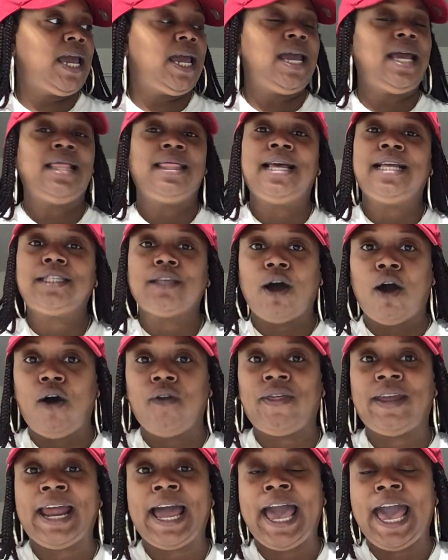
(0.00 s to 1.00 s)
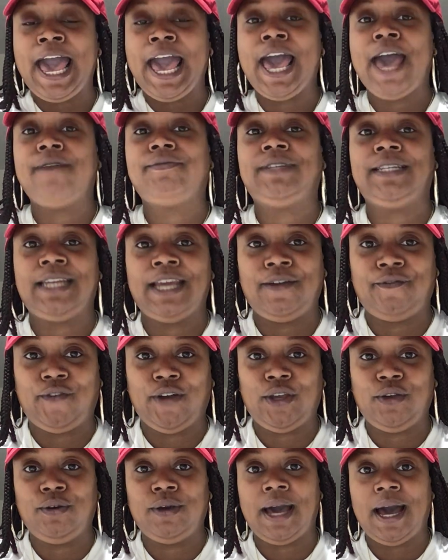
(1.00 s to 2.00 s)
And that's all that I have today for
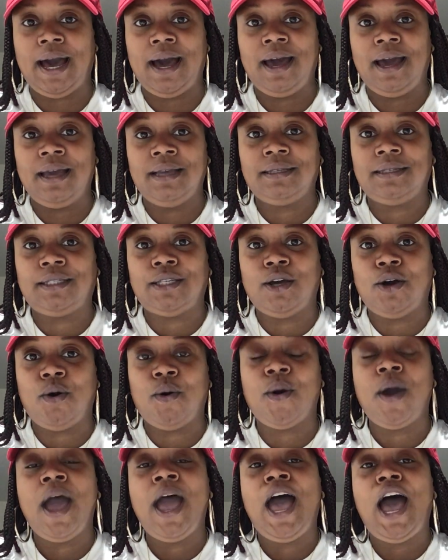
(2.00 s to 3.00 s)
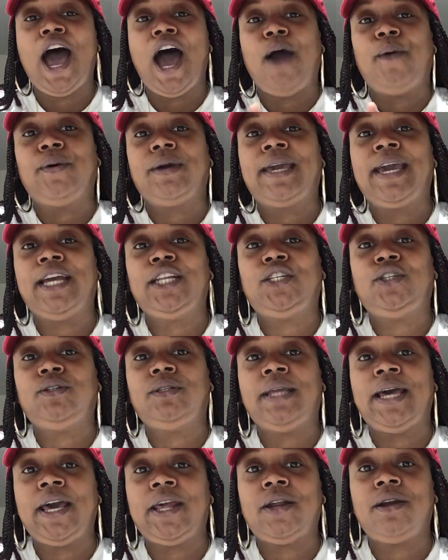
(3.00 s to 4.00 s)
you guys. So I will catch
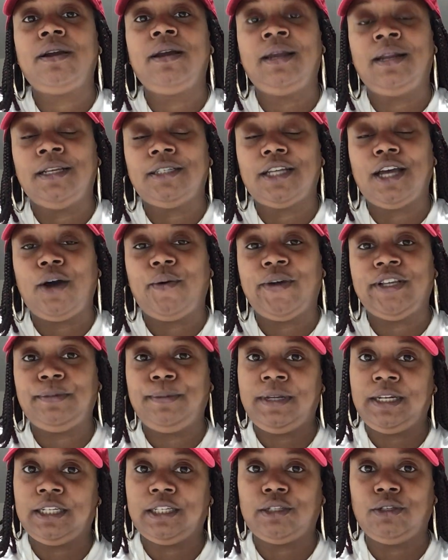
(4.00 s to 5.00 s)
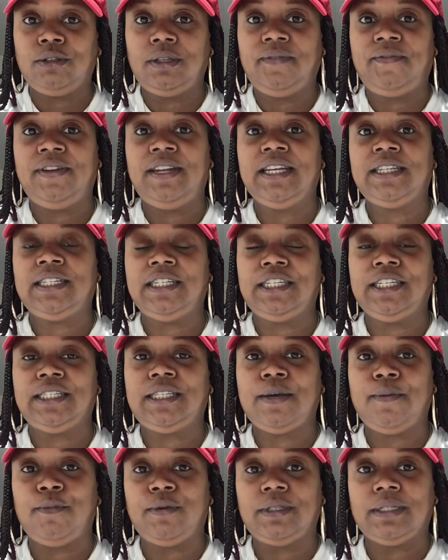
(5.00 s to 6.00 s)
you later. And as always, be an exclusive addition to
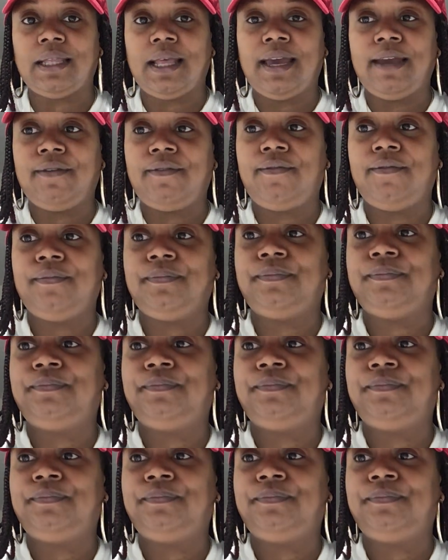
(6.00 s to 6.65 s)
someone's life.